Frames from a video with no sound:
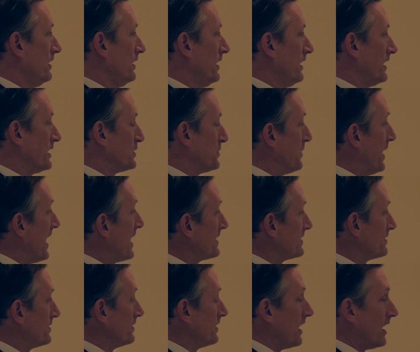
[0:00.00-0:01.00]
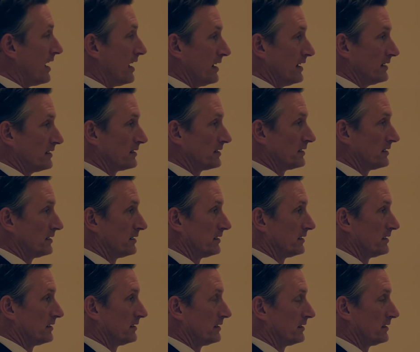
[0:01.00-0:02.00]
And it's bastardized
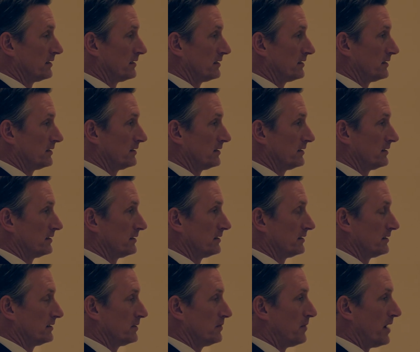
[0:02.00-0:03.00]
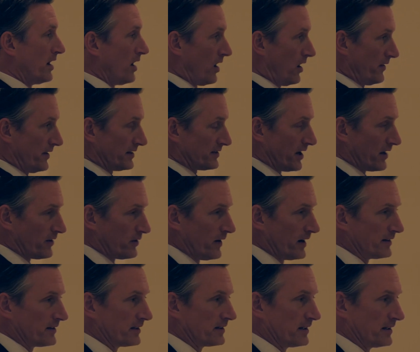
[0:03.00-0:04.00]
by all these other
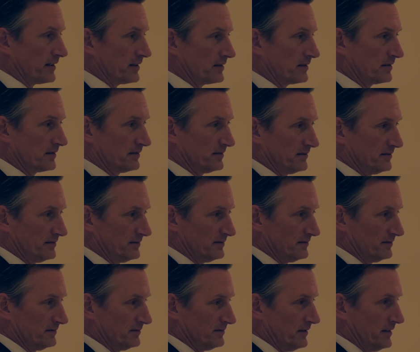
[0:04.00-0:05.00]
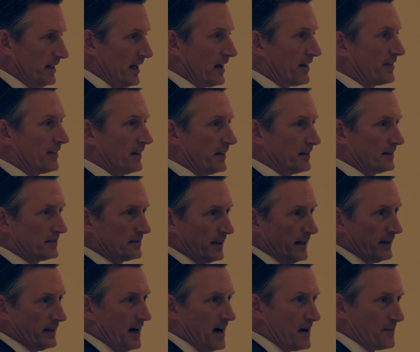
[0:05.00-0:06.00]
entities. Death is
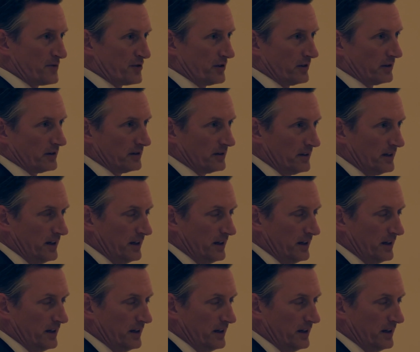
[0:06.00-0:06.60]
an option